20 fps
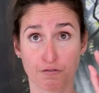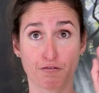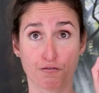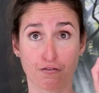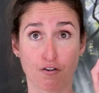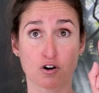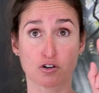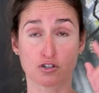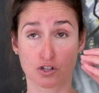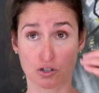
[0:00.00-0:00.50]

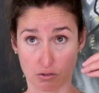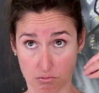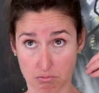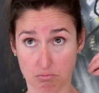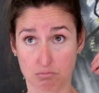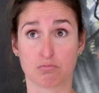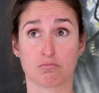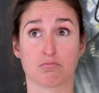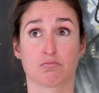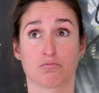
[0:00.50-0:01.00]
First,
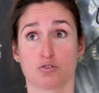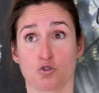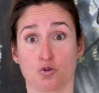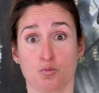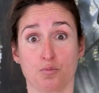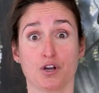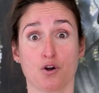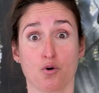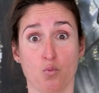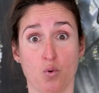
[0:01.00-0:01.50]
to
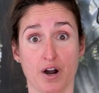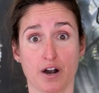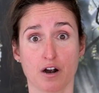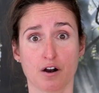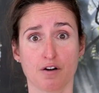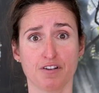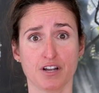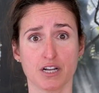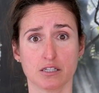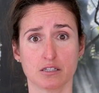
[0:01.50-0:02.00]
be aware
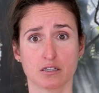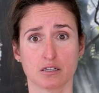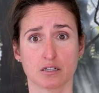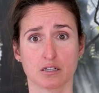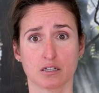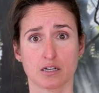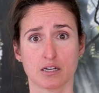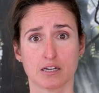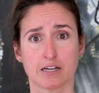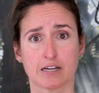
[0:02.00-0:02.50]
of it,
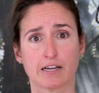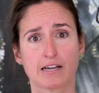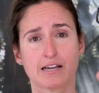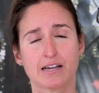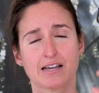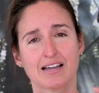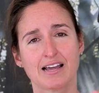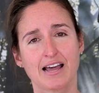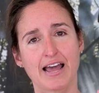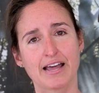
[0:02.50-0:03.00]

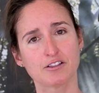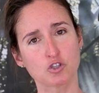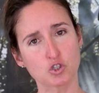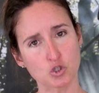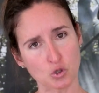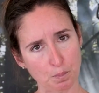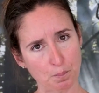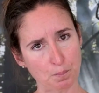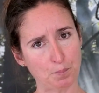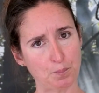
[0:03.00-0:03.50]
and
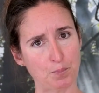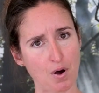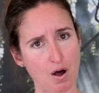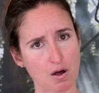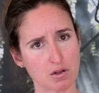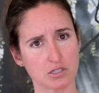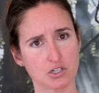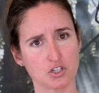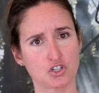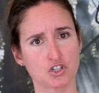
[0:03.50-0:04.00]
to
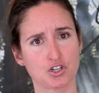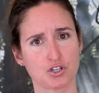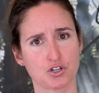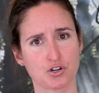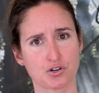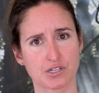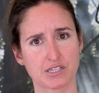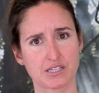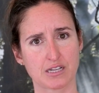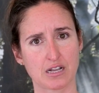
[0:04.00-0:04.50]
position
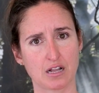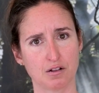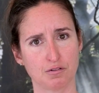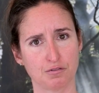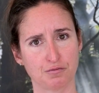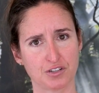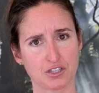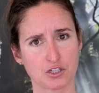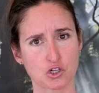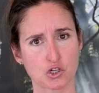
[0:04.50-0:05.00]
yourself
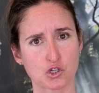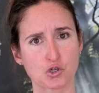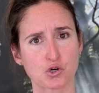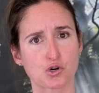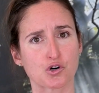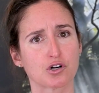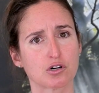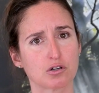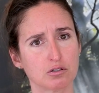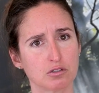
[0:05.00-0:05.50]
in the
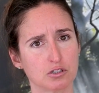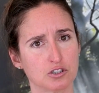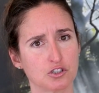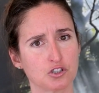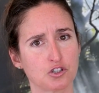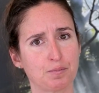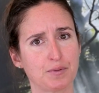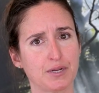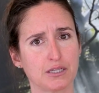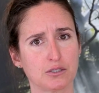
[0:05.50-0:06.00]
circle in
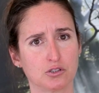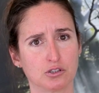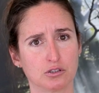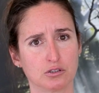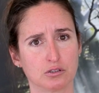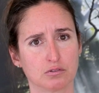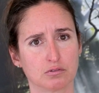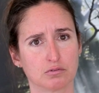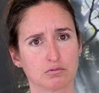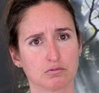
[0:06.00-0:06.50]
the middle,
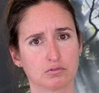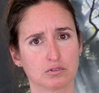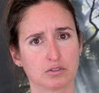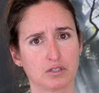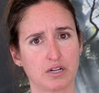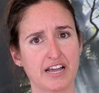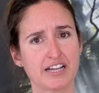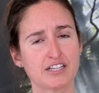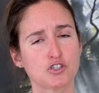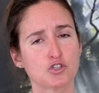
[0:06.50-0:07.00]

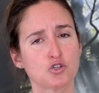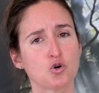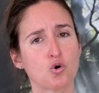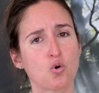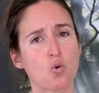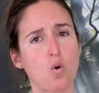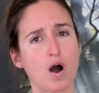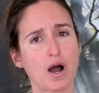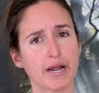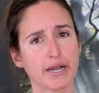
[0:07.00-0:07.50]
and to
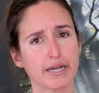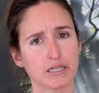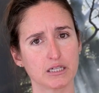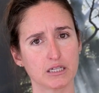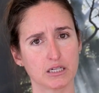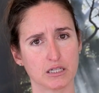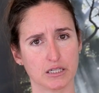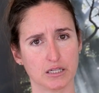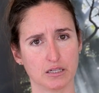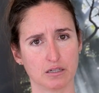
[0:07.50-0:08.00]

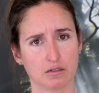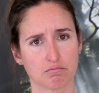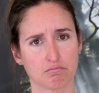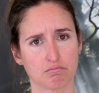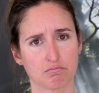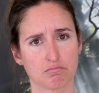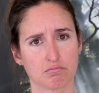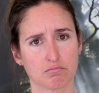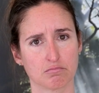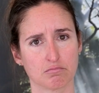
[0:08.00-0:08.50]
quietly,
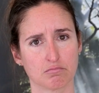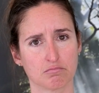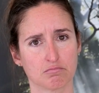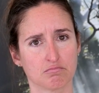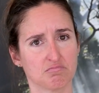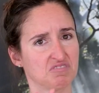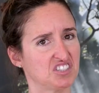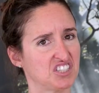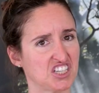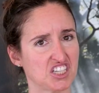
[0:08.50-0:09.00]

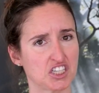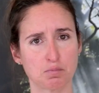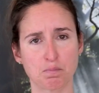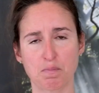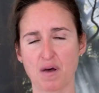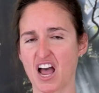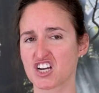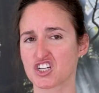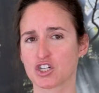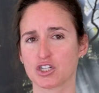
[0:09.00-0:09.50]

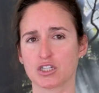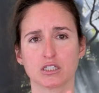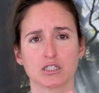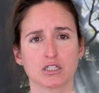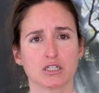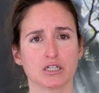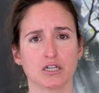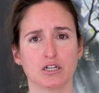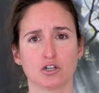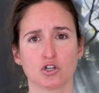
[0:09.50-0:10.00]

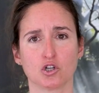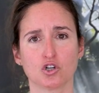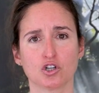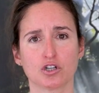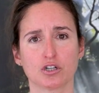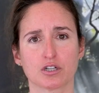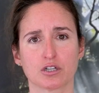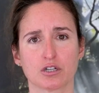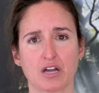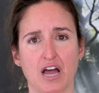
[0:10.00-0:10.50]
dispassionately look
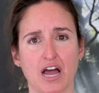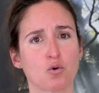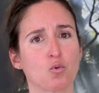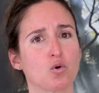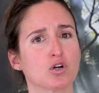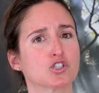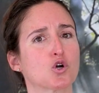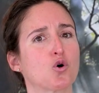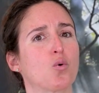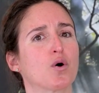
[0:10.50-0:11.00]
at
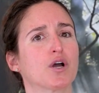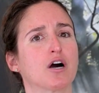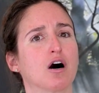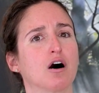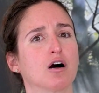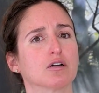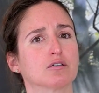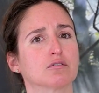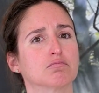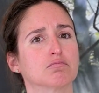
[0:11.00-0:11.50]
what's going on.